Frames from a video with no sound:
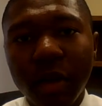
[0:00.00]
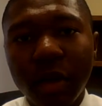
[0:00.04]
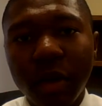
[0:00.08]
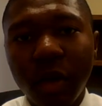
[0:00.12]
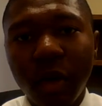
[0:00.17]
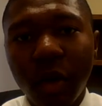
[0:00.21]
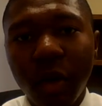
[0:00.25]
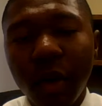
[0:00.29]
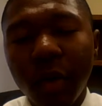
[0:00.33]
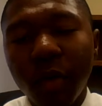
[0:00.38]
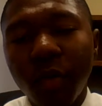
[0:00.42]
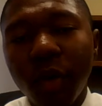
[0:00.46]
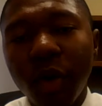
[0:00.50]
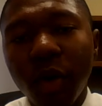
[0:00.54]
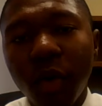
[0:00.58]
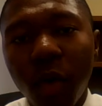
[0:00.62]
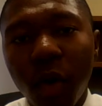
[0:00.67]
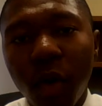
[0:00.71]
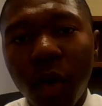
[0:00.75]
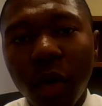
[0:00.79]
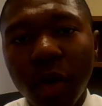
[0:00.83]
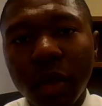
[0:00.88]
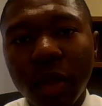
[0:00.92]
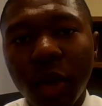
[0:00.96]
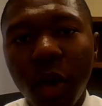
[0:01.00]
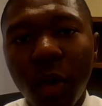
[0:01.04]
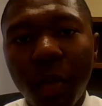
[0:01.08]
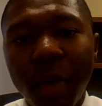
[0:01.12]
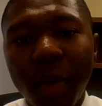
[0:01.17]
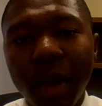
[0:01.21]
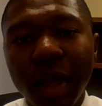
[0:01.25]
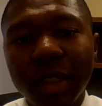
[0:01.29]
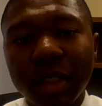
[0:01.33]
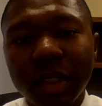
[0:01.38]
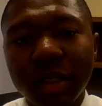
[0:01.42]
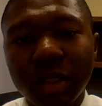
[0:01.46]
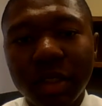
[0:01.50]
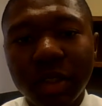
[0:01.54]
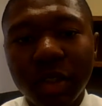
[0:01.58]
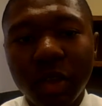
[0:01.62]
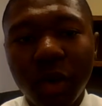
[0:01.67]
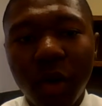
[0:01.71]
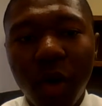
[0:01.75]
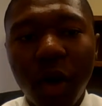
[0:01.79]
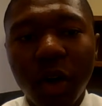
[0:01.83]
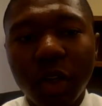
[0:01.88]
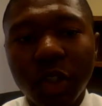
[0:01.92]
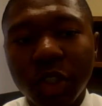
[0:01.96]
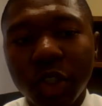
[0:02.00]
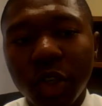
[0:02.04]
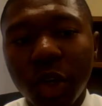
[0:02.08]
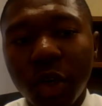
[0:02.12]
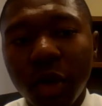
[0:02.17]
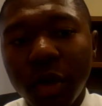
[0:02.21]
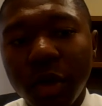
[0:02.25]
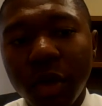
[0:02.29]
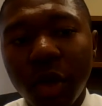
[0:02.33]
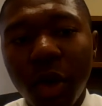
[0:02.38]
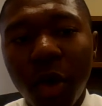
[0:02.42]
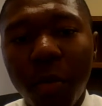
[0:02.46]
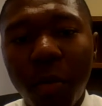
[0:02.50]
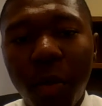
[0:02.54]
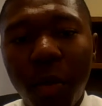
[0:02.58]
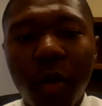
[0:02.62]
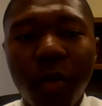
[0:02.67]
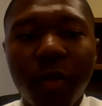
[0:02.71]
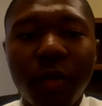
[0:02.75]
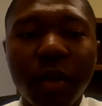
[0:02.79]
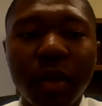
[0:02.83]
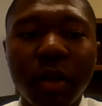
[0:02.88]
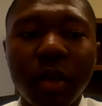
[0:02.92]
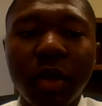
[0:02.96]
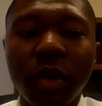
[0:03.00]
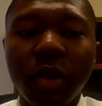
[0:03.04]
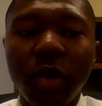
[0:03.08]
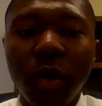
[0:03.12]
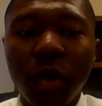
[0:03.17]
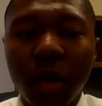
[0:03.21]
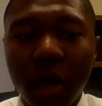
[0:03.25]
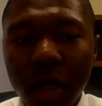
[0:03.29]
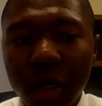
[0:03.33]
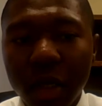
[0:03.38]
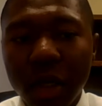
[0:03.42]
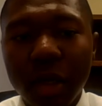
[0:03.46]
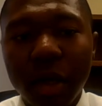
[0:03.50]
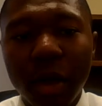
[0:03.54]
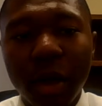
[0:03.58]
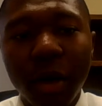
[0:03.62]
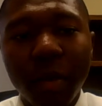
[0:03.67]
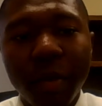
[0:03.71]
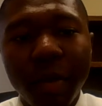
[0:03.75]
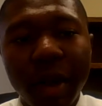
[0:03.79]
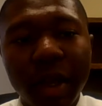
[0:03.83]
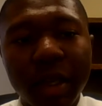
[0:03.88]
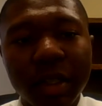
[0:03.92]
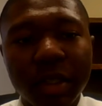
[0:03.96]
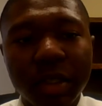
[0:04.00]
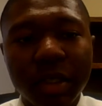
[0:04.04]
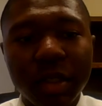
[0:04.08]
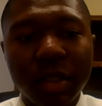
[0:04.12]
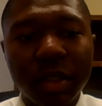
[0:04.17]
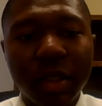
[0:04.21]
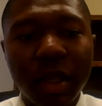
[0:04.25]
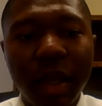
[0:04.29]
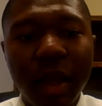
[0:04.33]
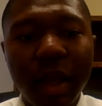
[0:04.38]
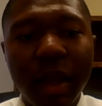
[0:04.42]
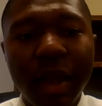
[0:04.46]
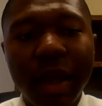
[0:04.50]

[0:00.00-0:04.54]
in real world, patients, aren't sure, perfect, cookie cutter patients.